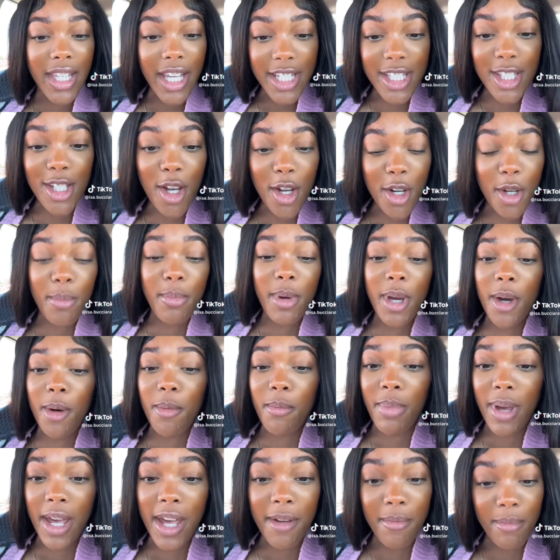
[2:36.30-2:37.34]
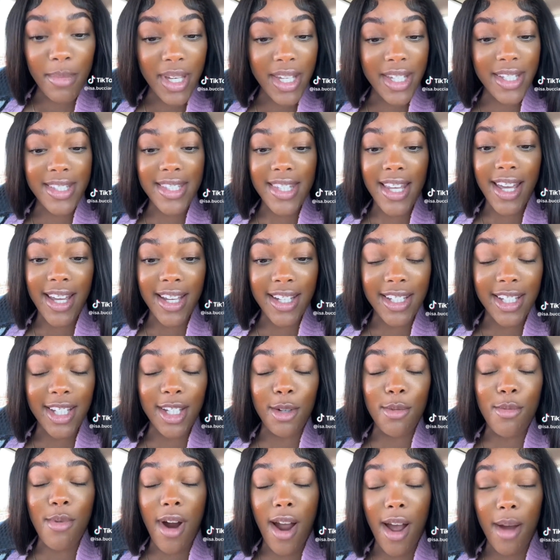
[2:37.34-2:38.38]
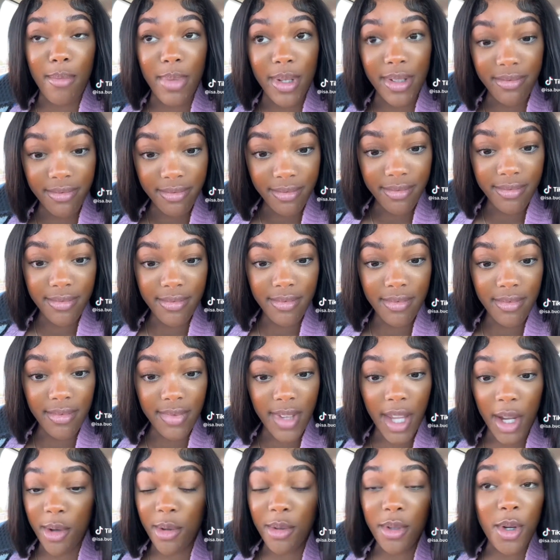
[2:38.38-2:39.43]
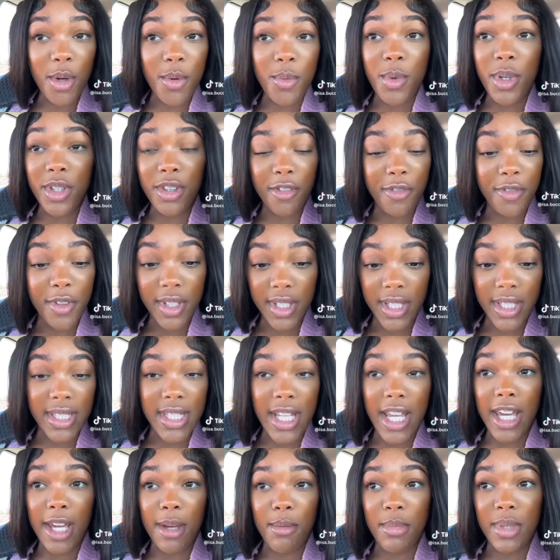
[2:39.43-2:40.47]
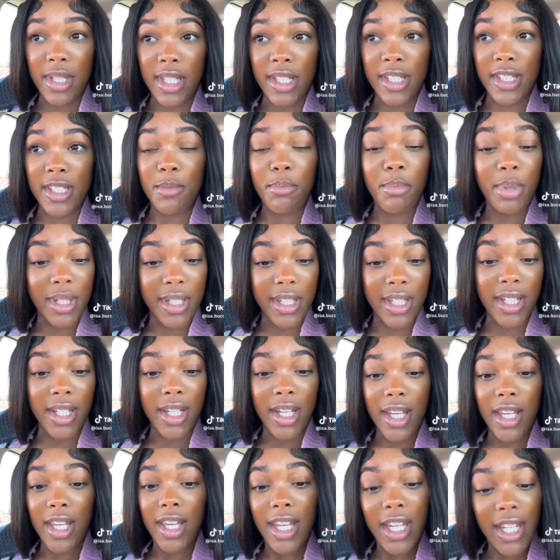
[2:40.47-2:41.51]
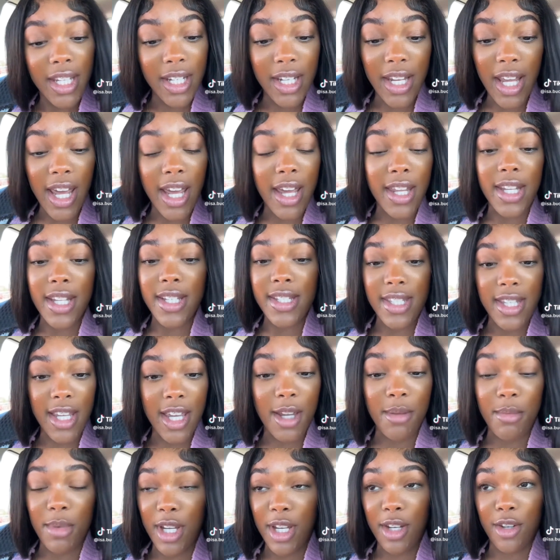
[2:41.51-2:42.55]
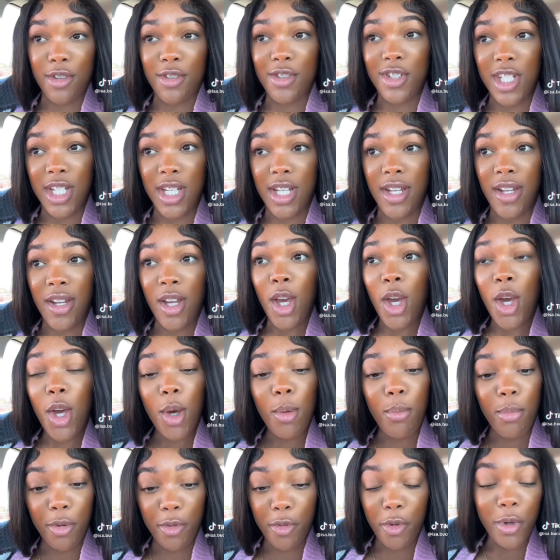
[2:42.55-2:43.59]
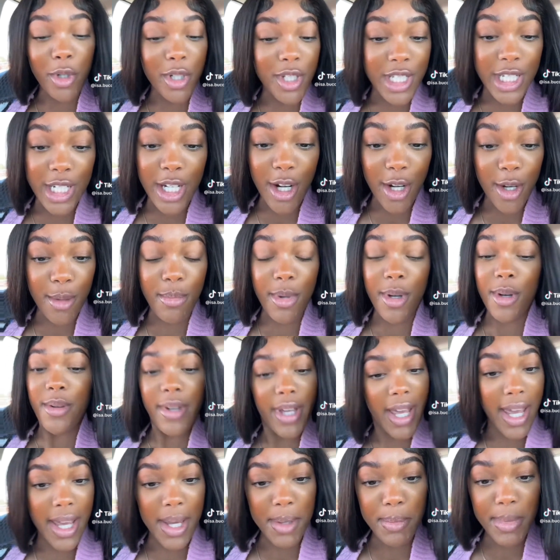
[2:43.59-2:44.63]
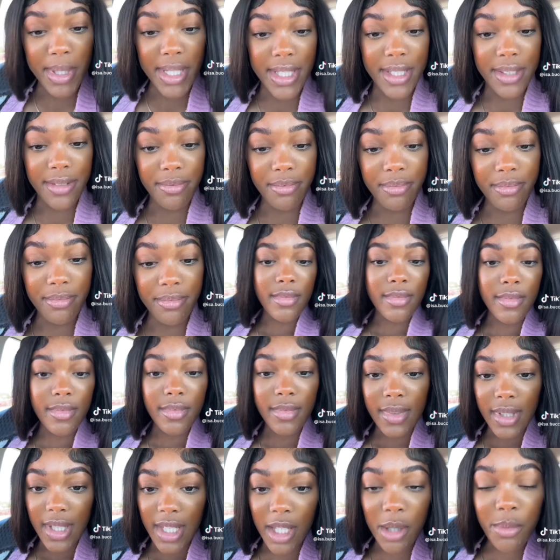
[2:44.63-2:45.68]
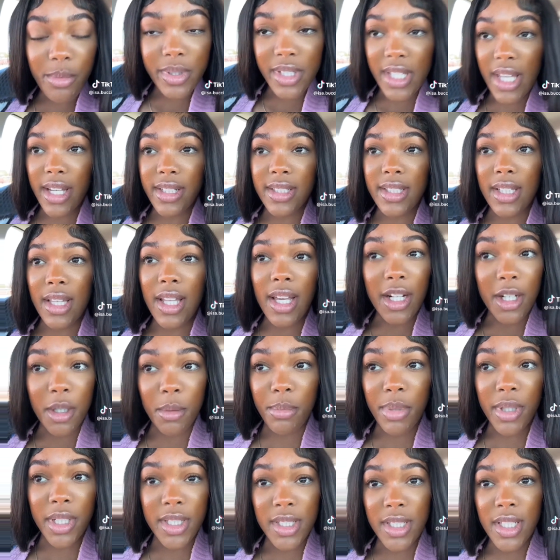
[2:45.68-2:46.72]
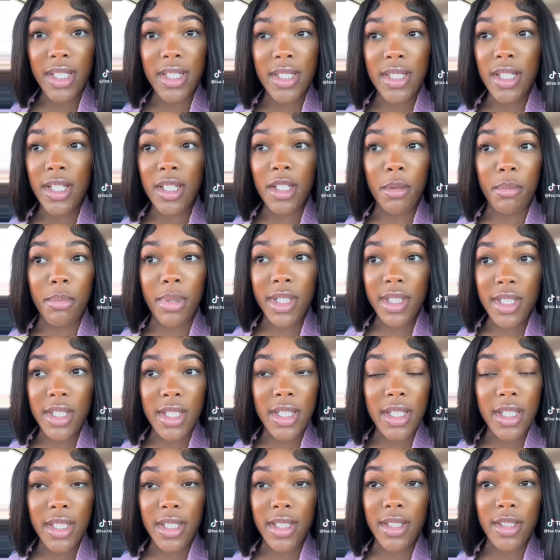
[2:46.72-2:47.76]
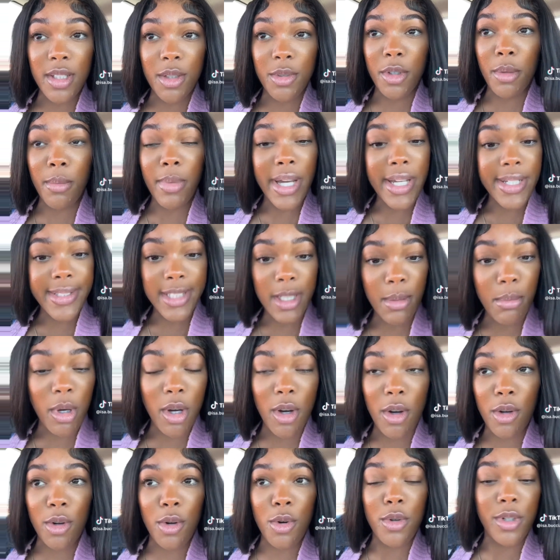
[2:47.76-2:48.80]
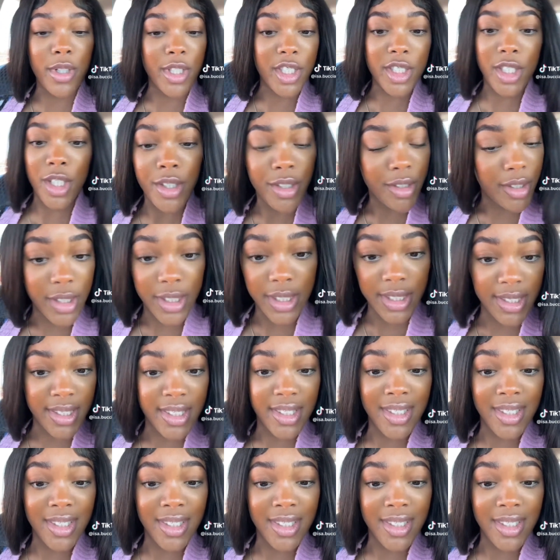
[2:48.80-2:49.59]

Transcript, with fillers: talk about Batman sidekick Robin. I don't know what the fuck his name is, but he didn't have that same energy before G Herbo came in. He was acting like a bitch that seen a bunch of niggas on a basketball court shirtless.